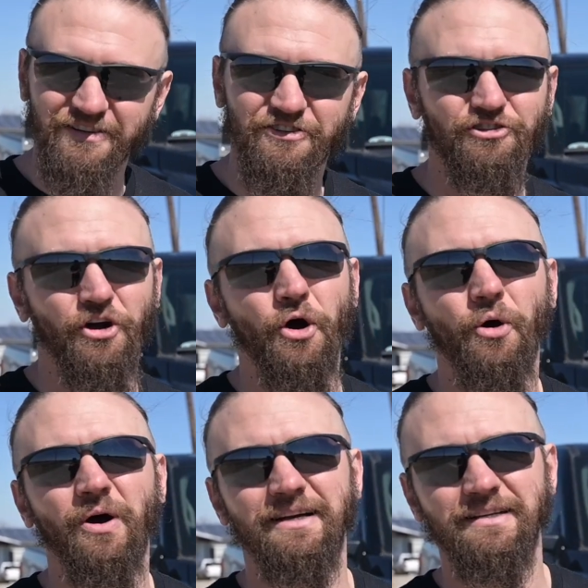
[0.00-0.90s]

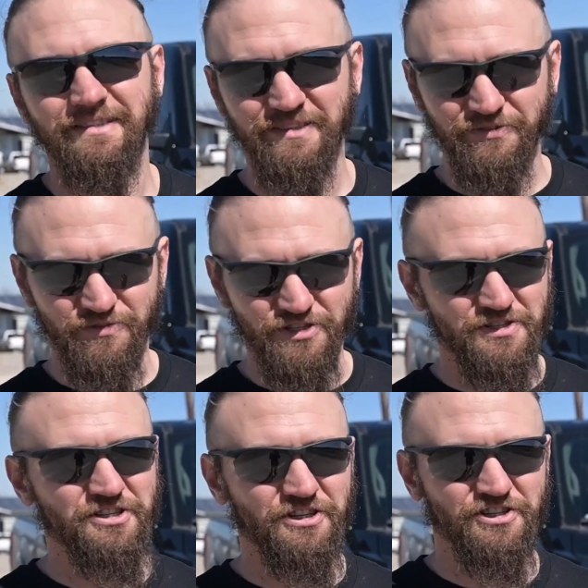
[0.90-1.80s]
So
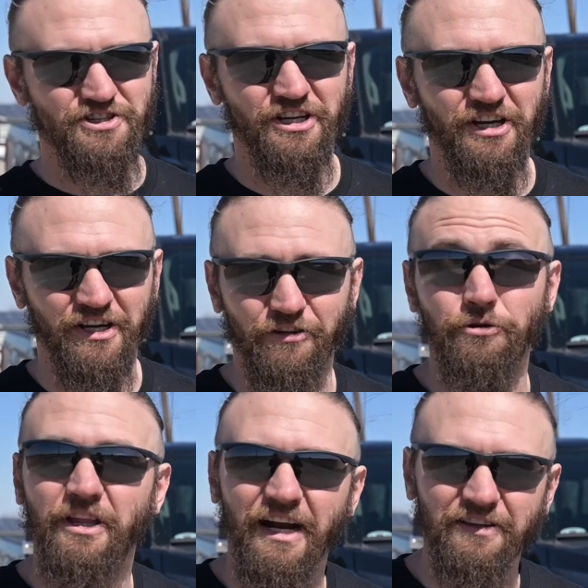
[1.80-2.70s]
just uh, gonna
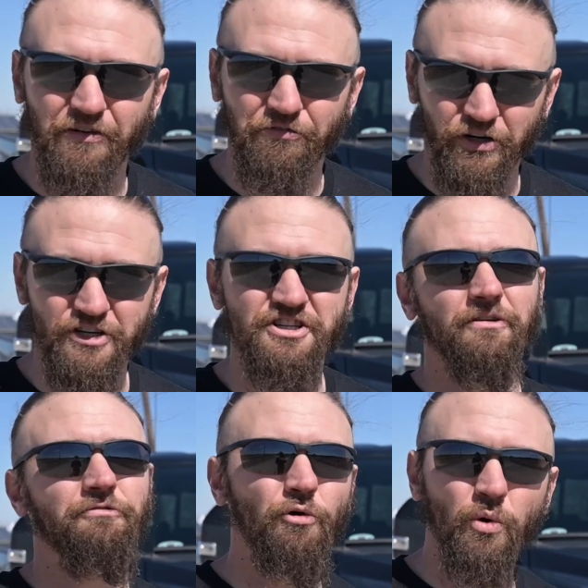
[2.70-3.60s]
throw that out there first
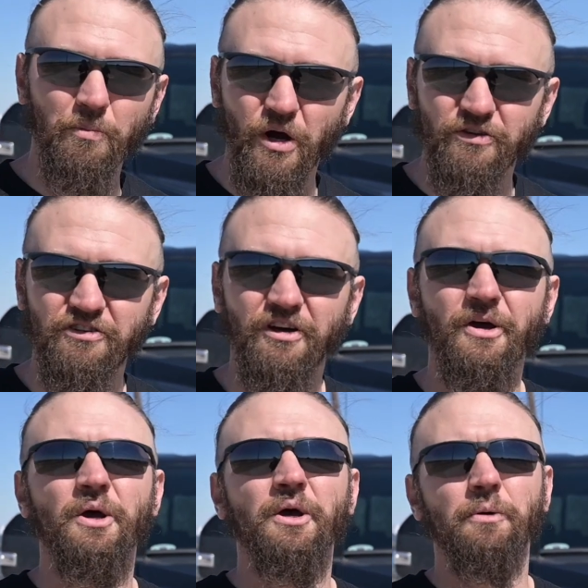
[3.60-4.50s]
and foremost
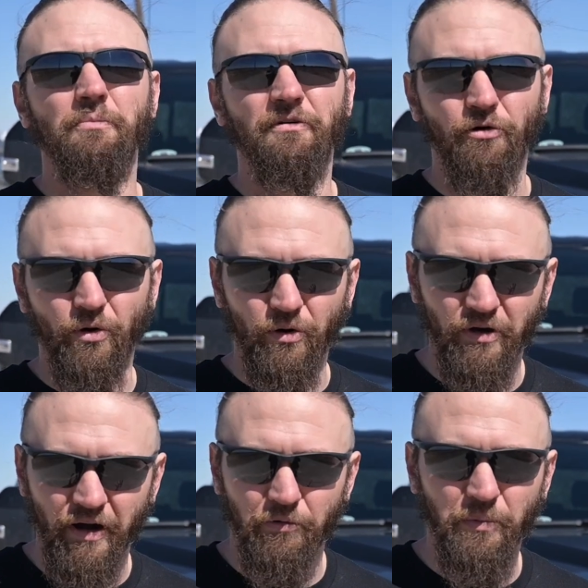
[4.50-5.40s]

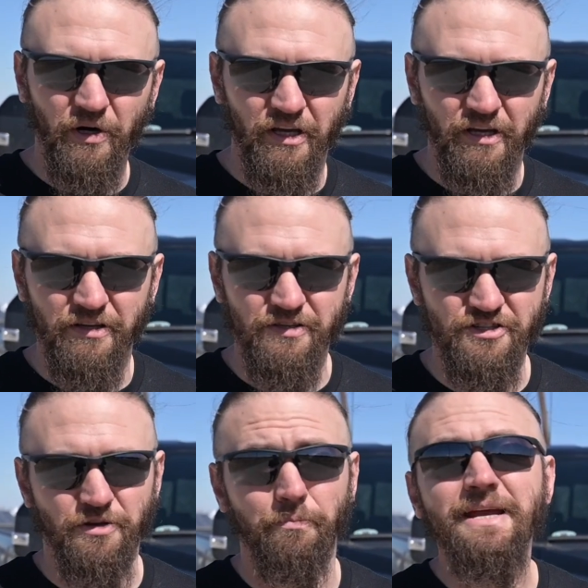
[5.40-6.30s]
before everybody
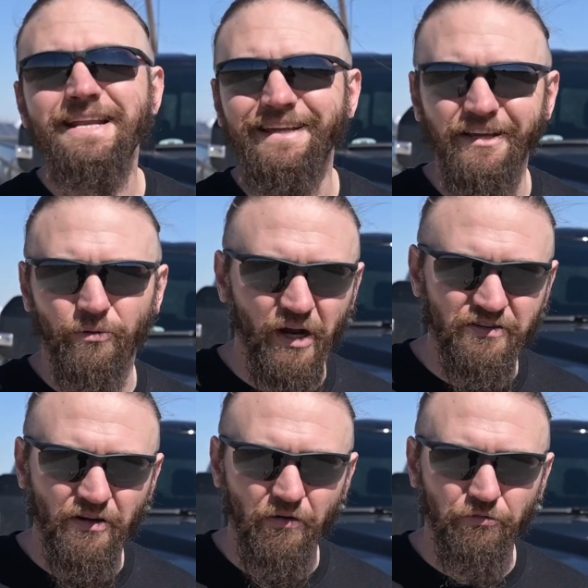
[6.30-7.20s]
just immediately
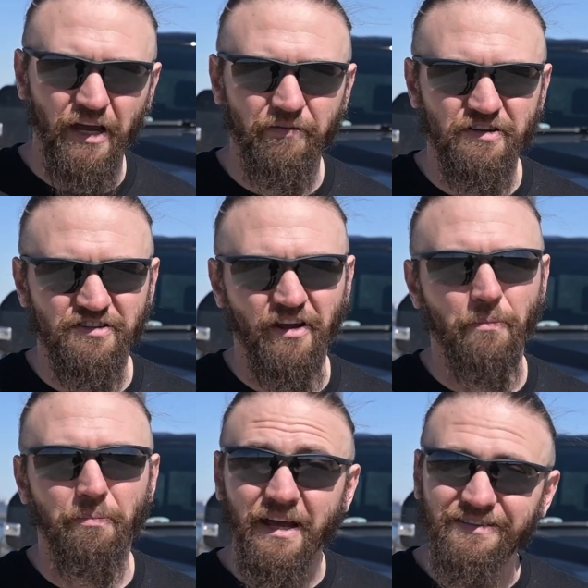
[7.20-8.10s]
writes off what I have to say
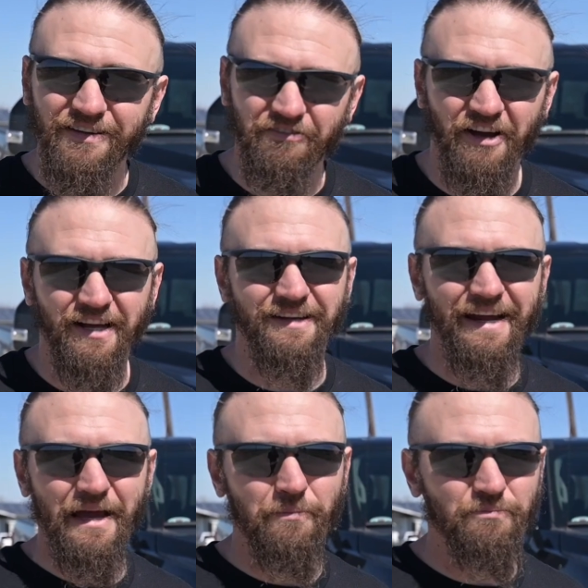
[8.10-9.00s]
based on the fact that I
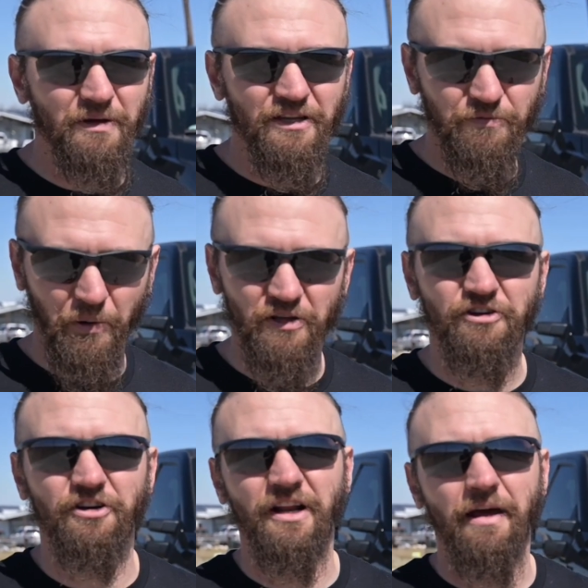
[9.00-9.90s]
am
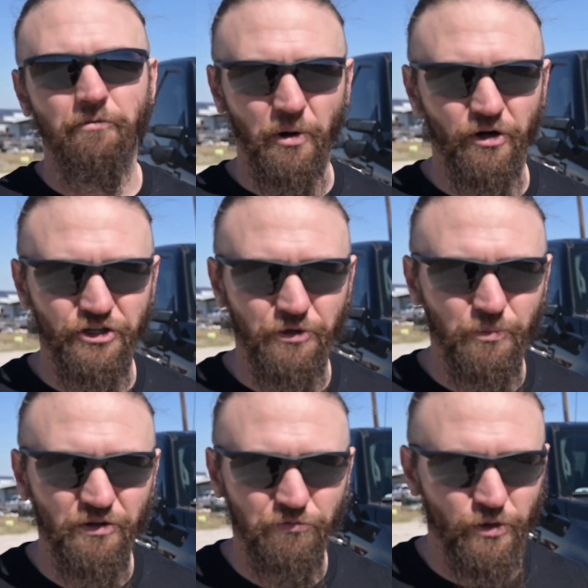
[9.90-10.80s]
sponsored and have a partnership
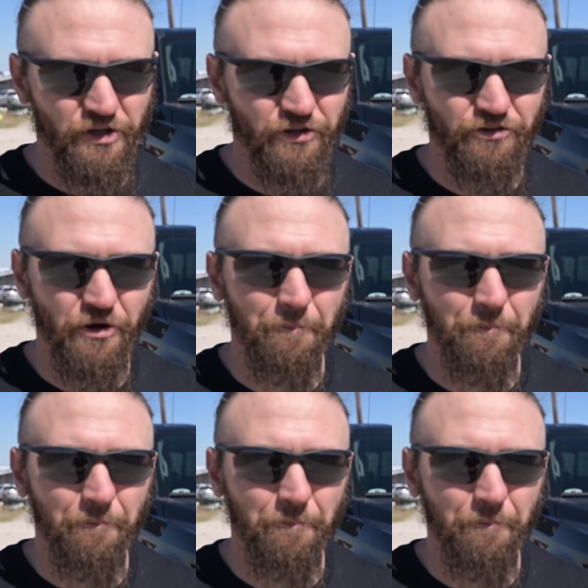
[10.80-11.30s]
with a Ford dealership.